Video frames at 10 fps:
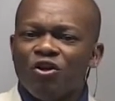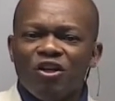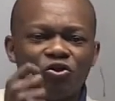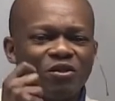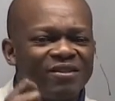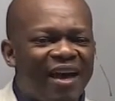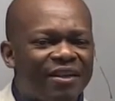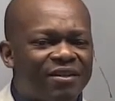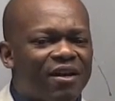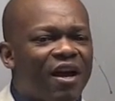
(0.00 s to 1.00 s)
you need to
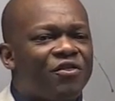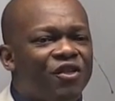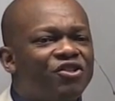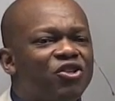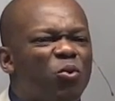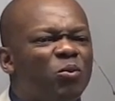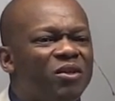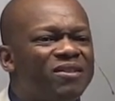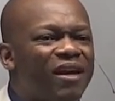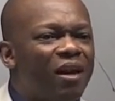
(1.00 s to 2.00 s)
state this is what
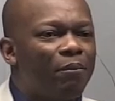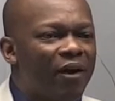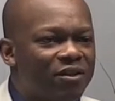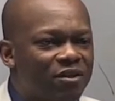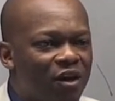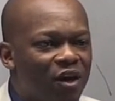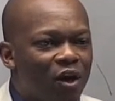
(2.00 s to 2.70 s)
we celebrate.